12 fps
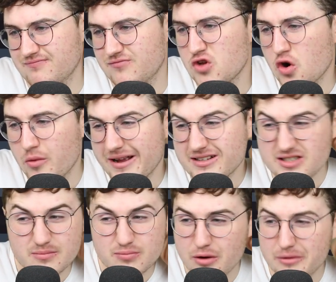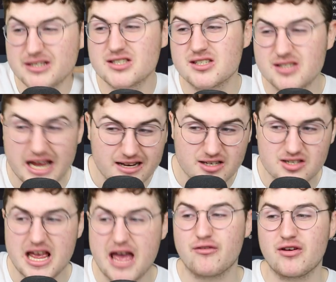No wins in probably 6,
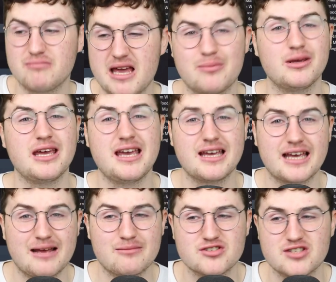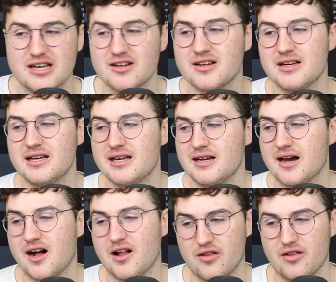7, maybe 8 games there,
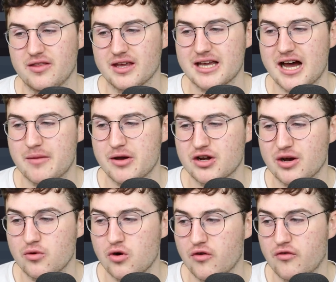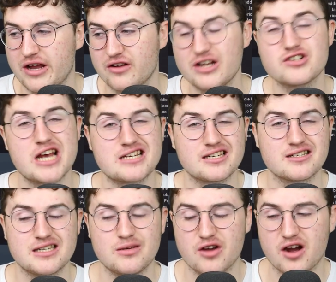other than the Carabao Cup quarter-final. Interesting to
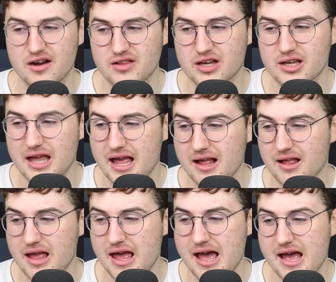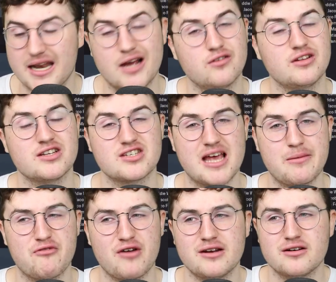see we are in the now in the
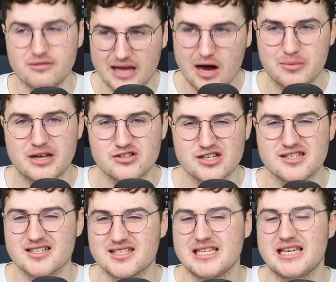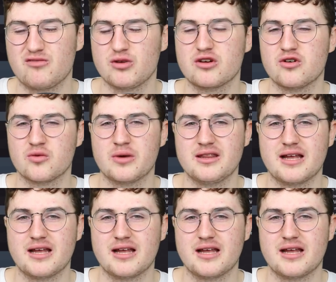semi-final. That'll be interesting to see if we go and win